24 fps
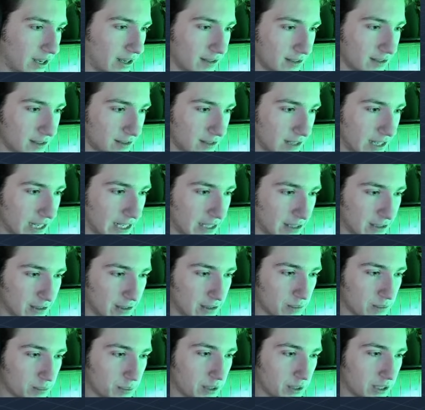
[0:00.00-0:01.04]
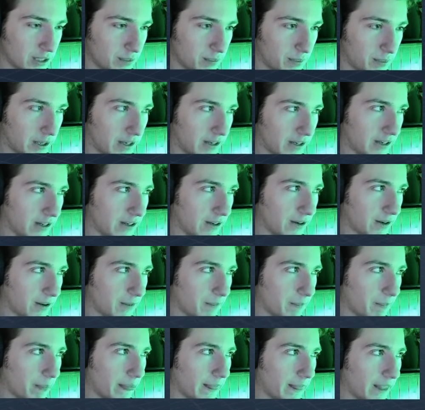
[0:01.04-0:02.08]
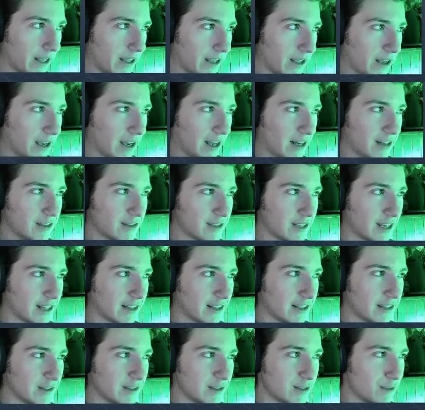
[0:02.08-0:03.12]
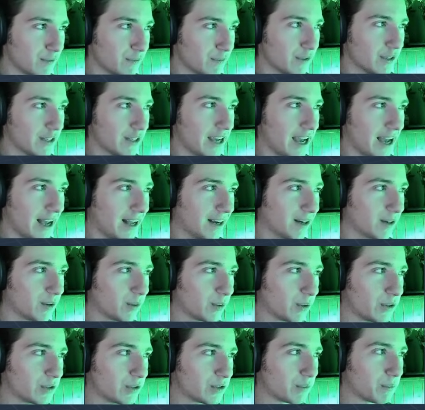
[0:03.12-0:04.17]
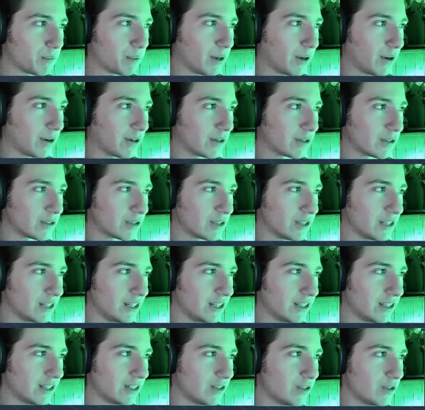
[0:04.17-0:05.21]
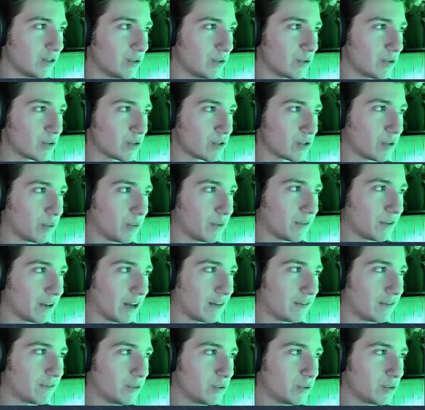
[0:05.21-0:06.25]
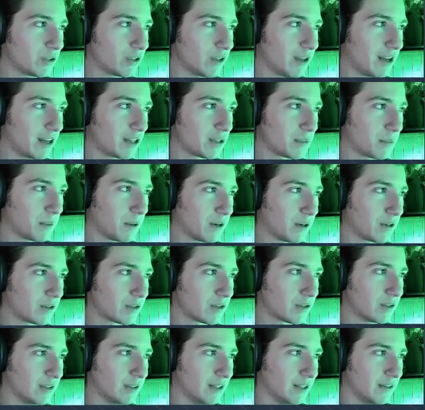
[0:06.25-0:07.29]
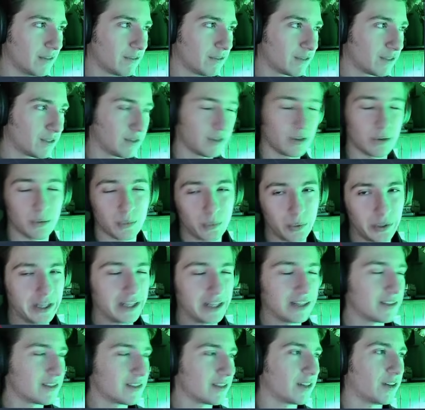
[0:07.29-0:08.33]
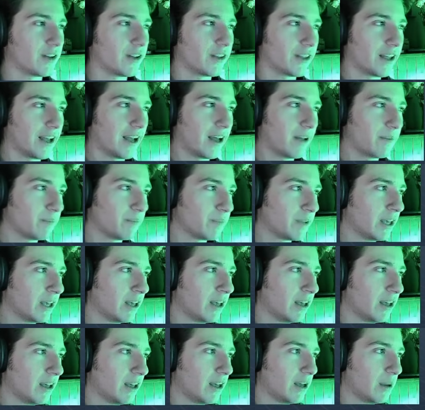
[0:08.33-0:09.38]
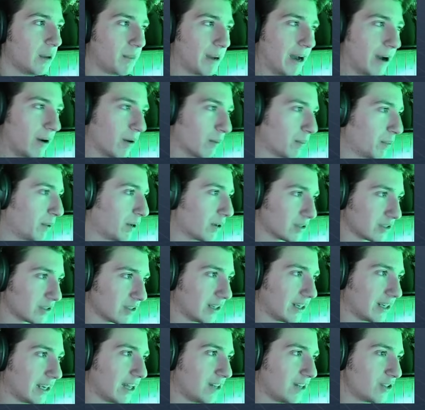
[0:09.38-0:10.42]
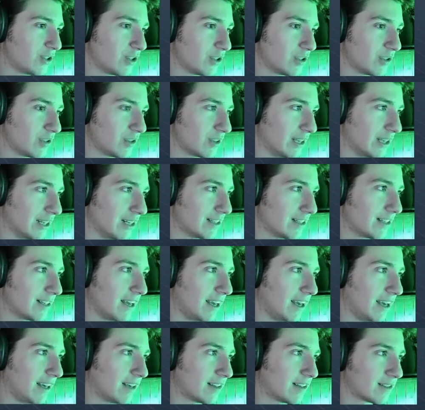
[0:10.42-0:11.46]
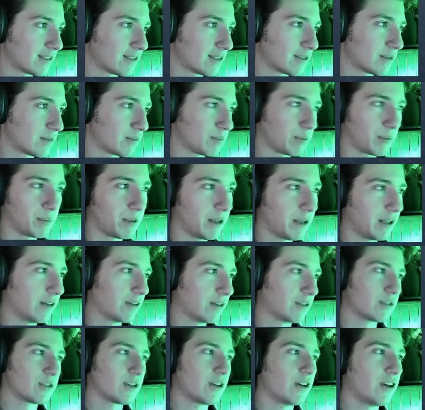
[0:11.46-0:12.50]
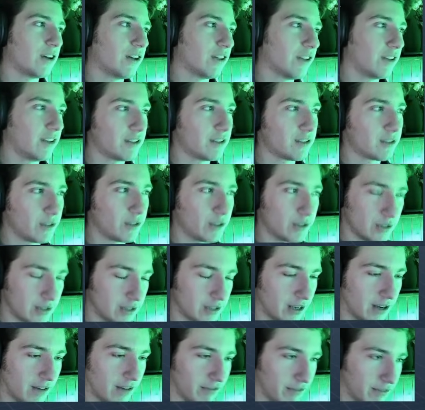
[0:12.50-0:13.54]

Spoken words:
is he hits this plus button here, and he's got these different categories of parts that he can use. So we've got fuselage parts, lift, so wings and all that. Power parts like engines, intakes, propellers, all this good stuff.